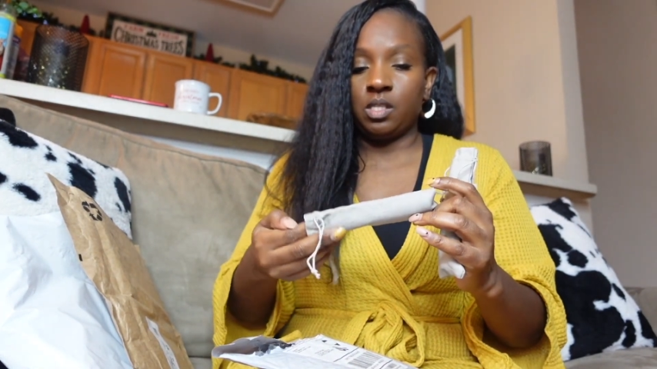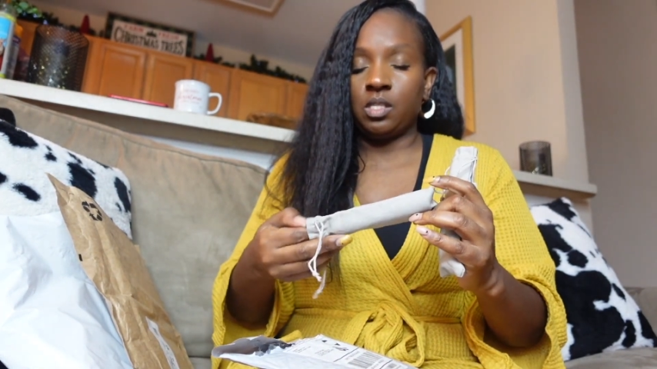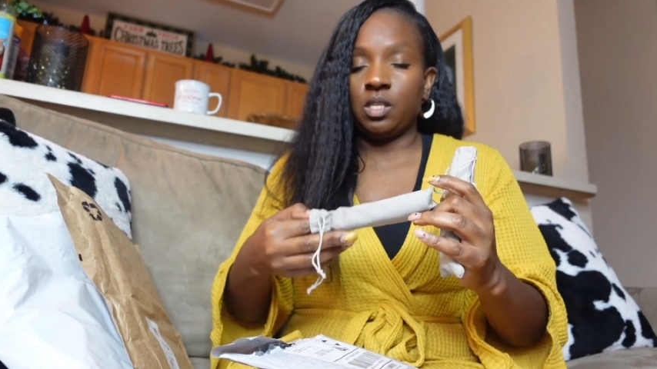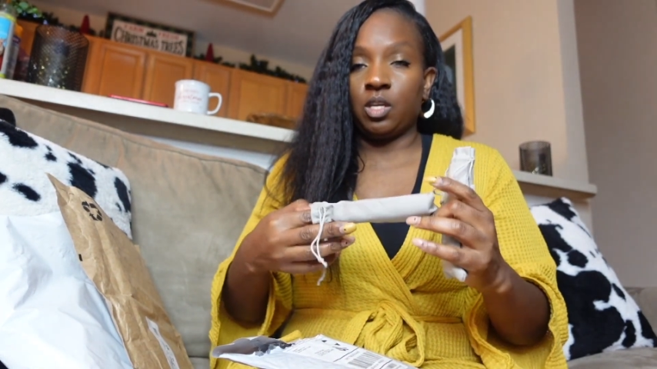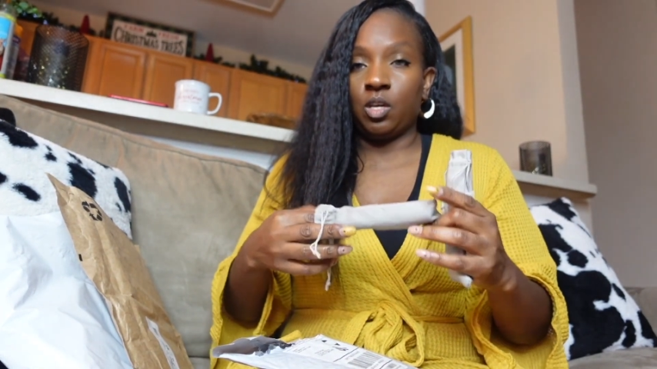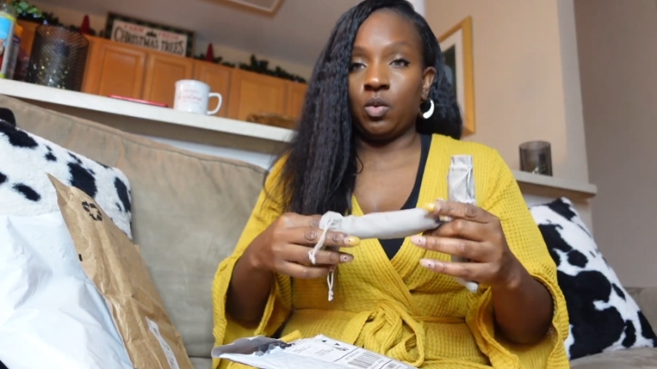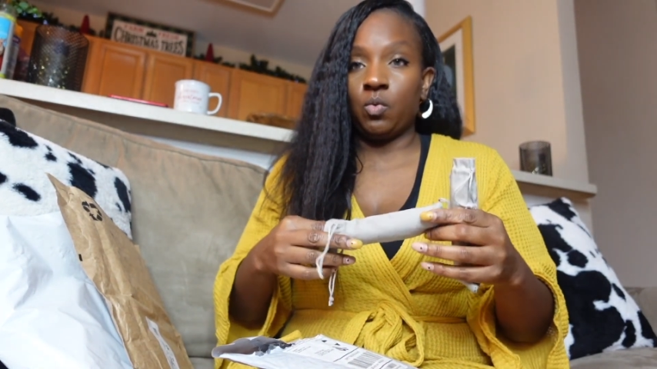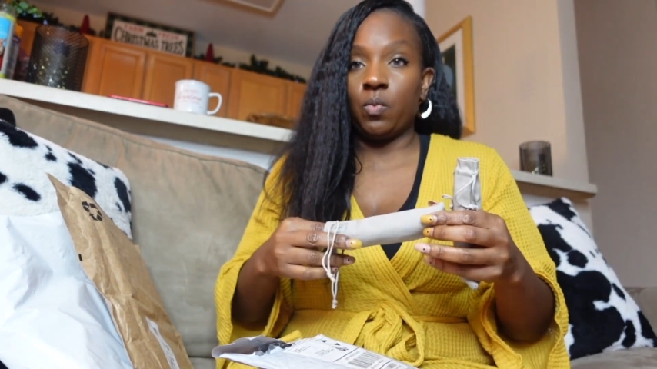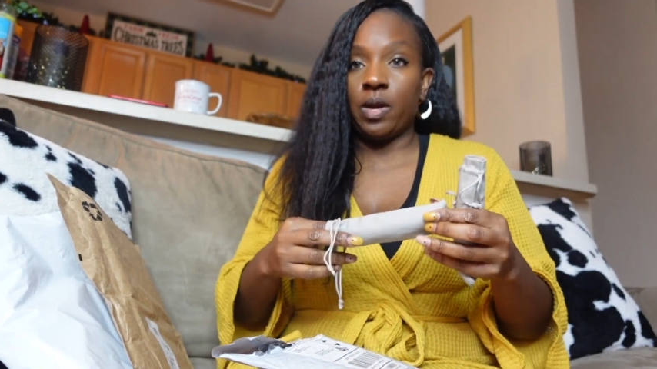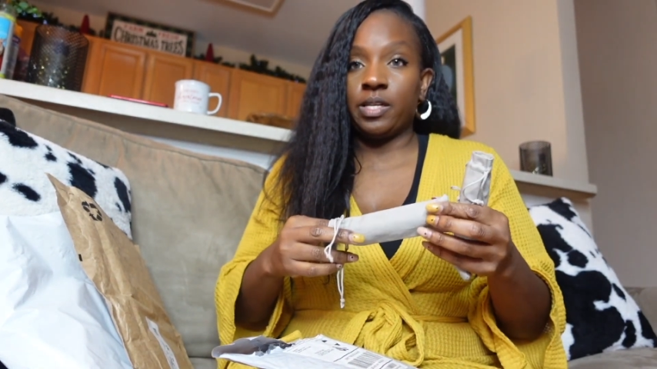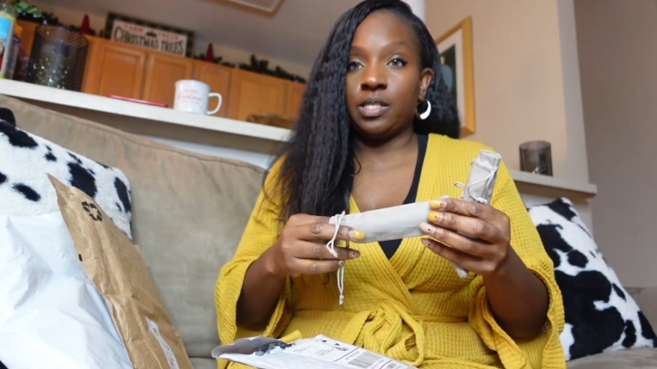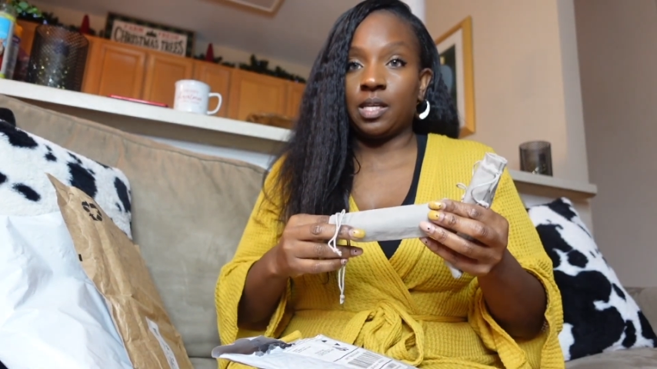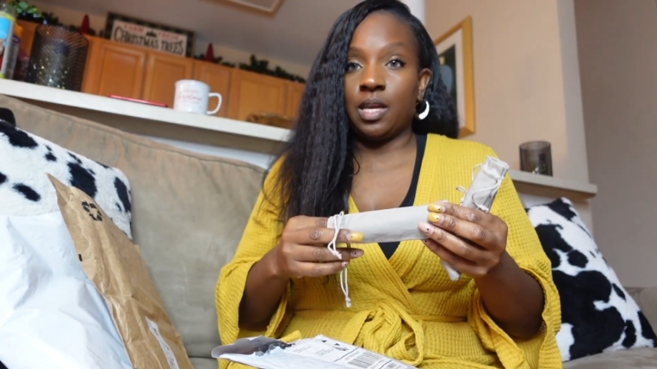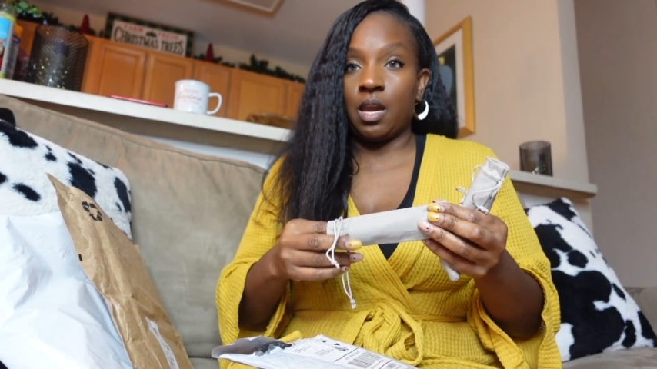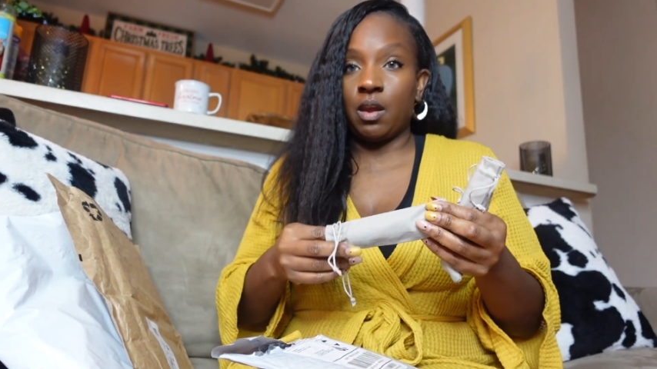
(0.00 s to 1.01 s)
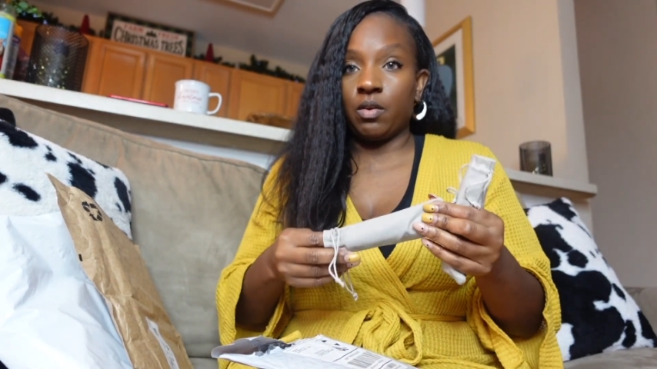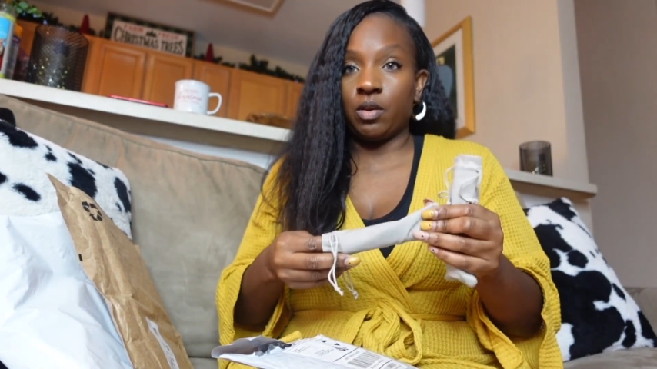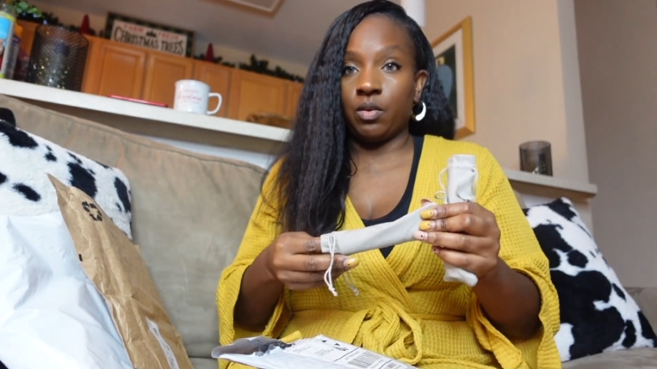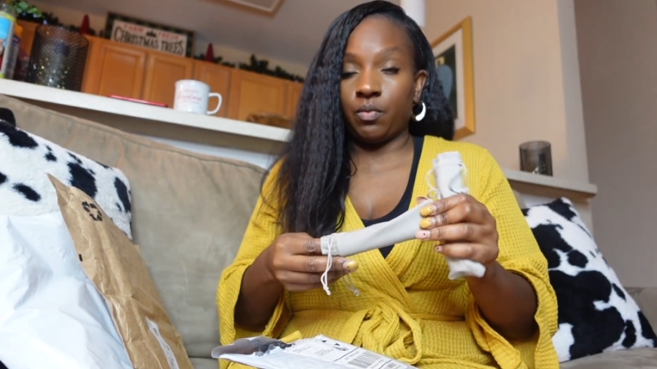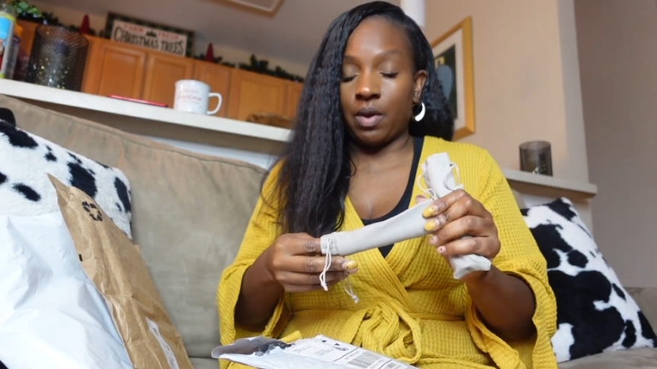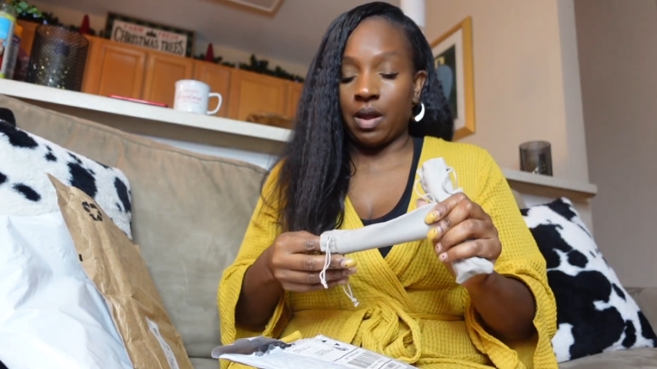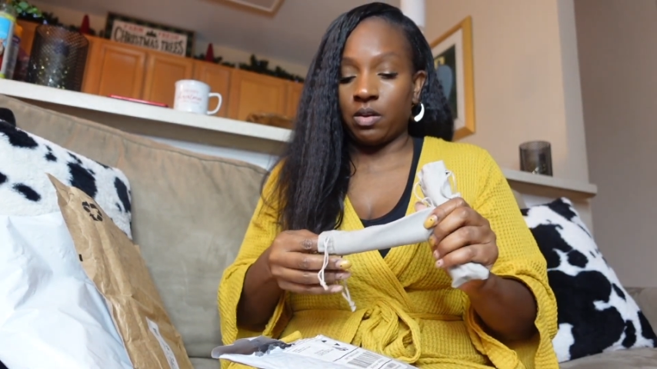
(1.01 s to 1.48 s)
is a cute way to carry
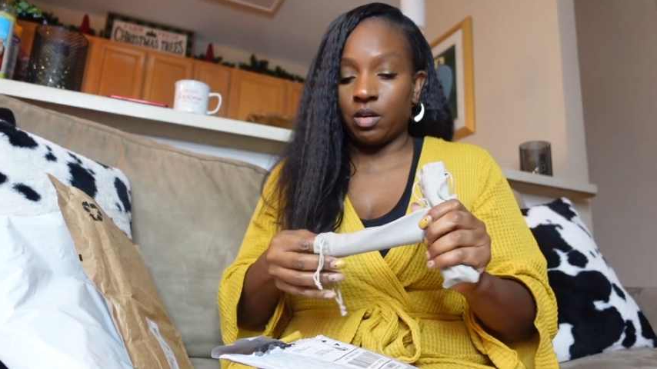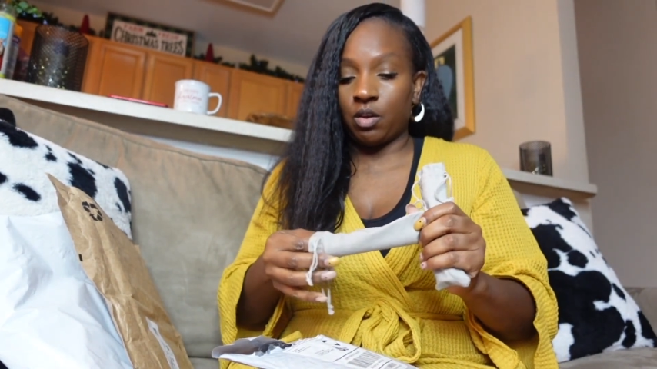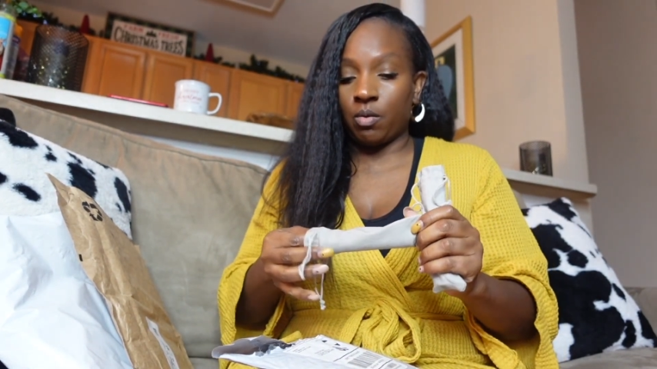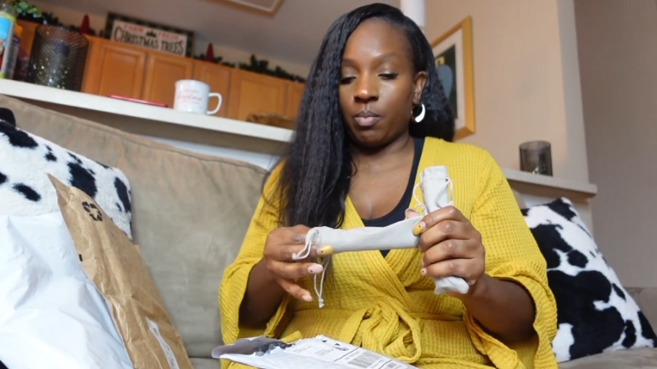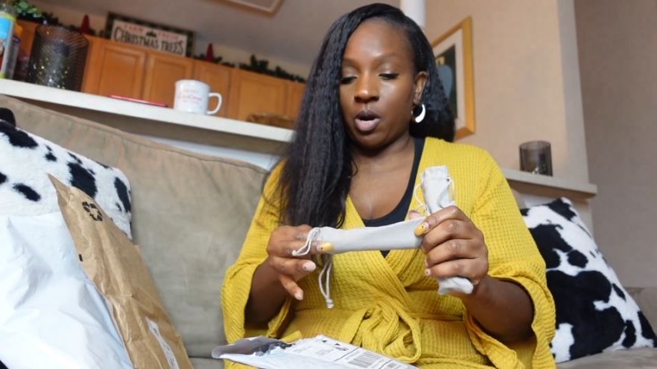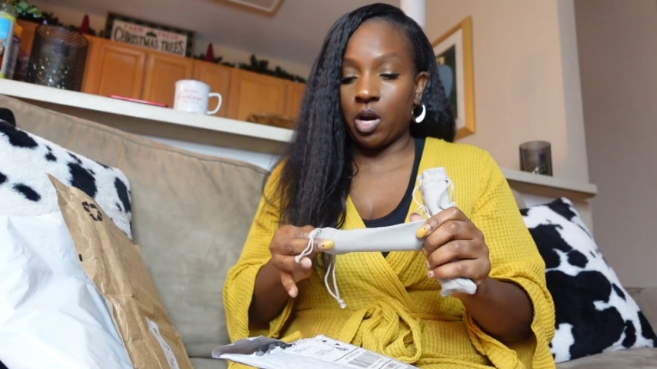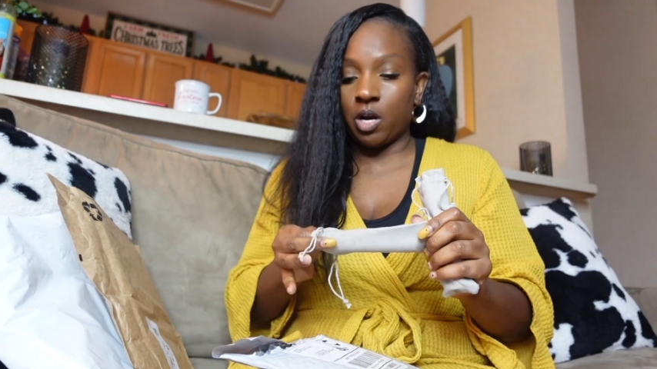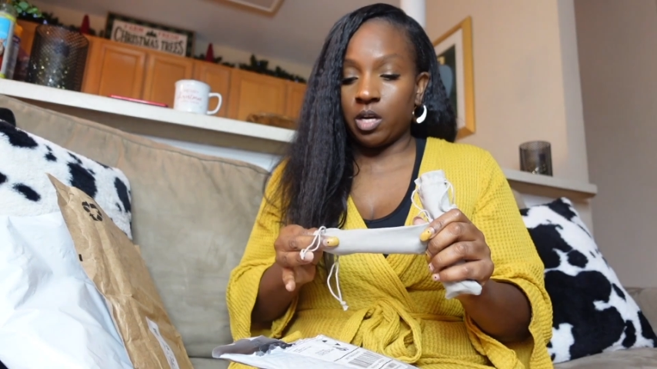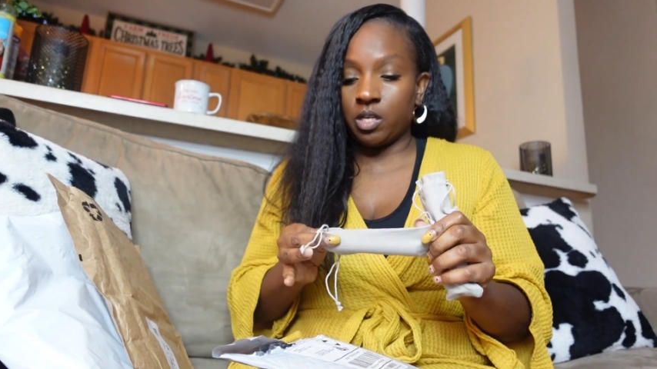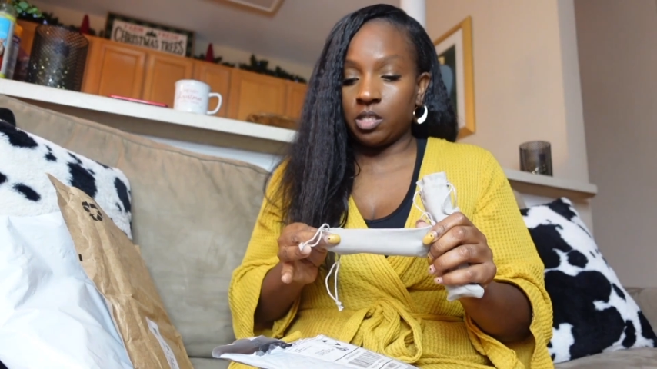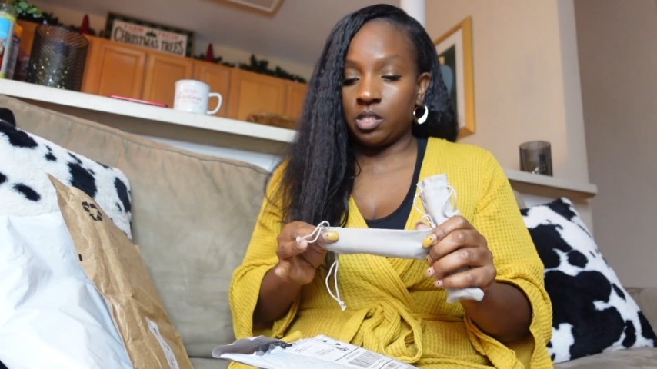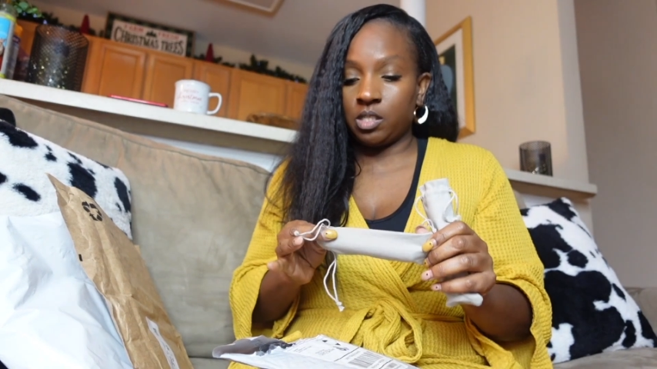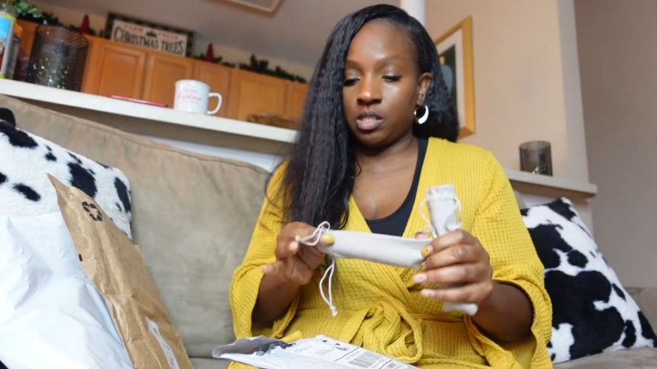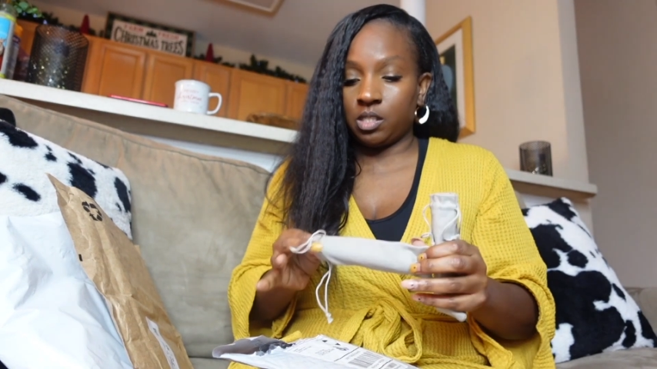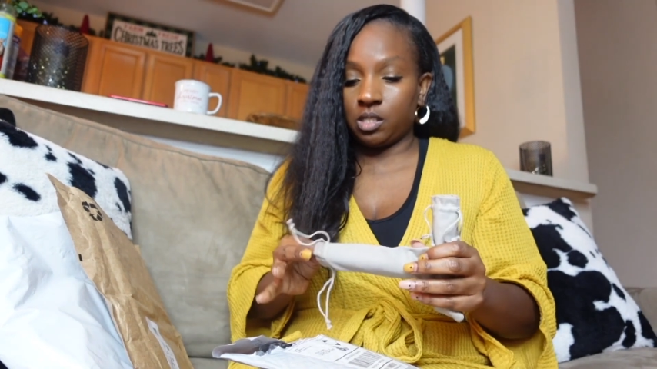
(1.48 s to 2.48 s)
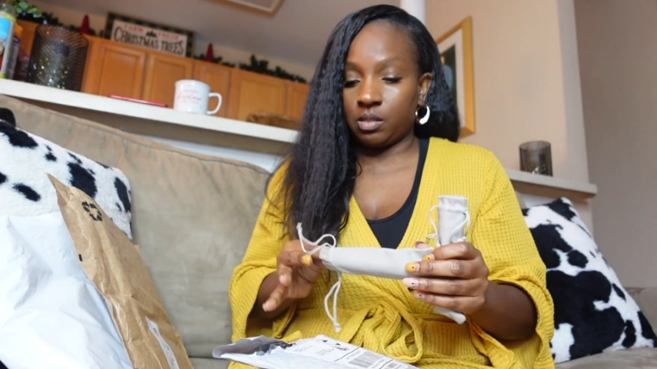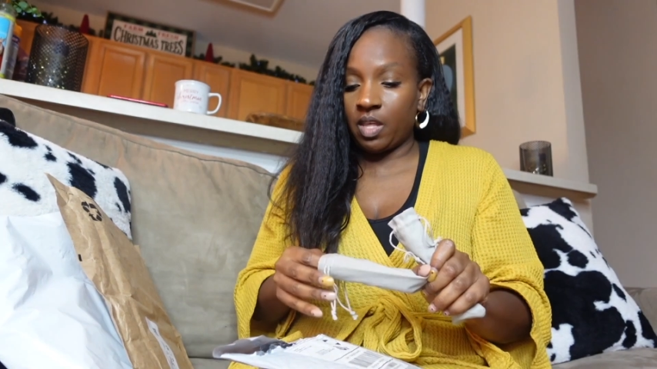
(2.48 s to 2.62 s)
it around in your purse.